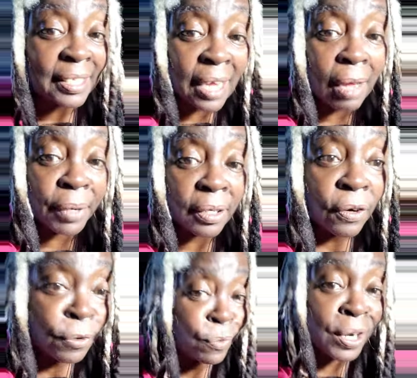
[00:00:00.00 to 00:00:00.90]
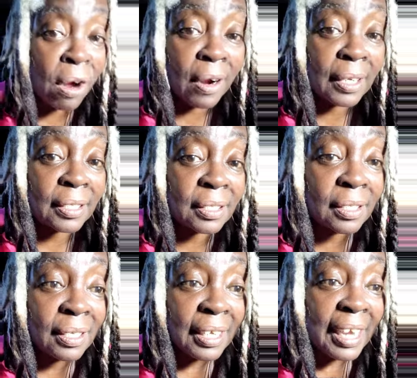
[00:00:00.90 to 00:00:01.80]
is coming regardless.
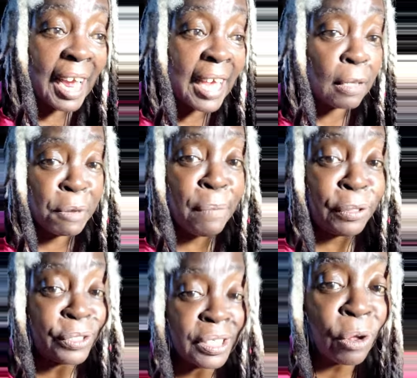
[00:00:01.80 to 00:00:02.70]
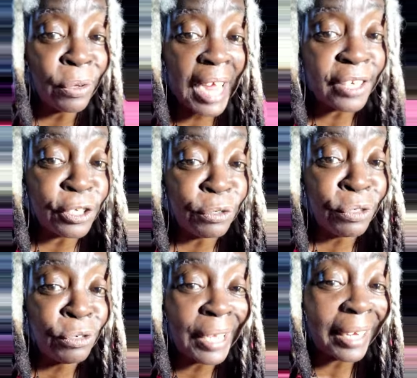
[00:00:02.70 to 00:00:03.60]
And the people who sold that to you
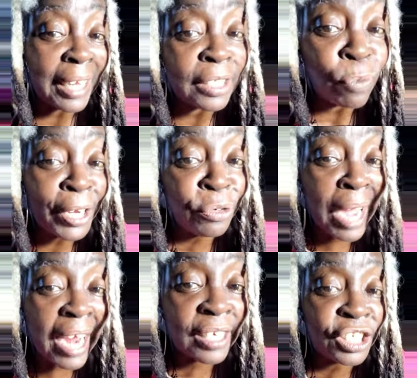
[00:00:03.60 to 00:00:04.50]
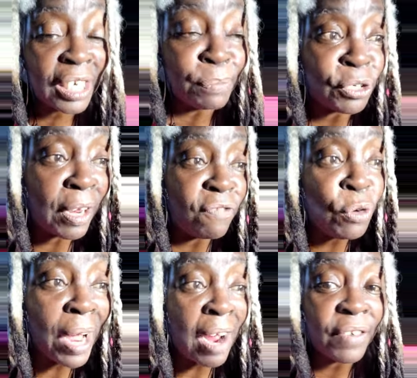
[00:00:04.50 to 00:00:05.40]
knew that. That's why you got it cheap. So if
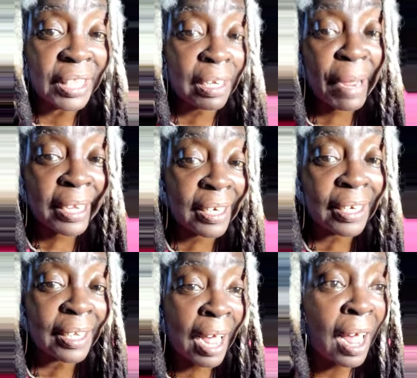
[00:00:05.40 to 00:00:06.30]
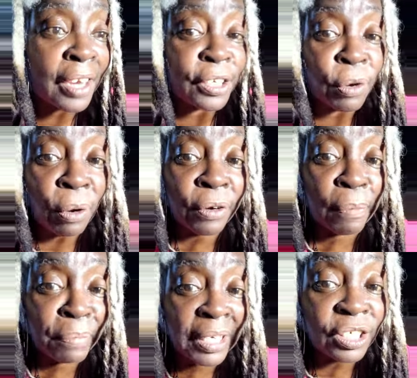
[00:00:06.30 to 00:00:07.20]
you ever think about getting a condo on the
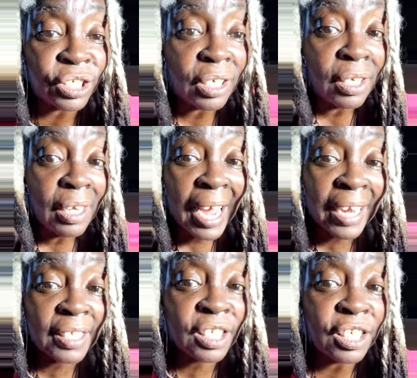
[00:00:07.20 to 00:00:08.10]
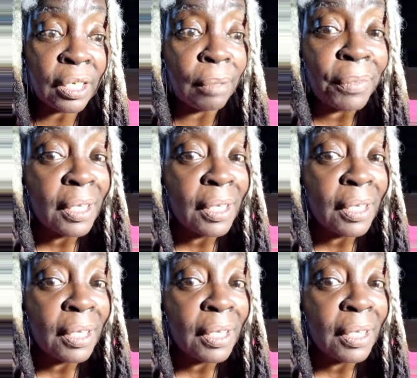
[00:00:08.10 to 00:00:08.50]
beach and it's cheap,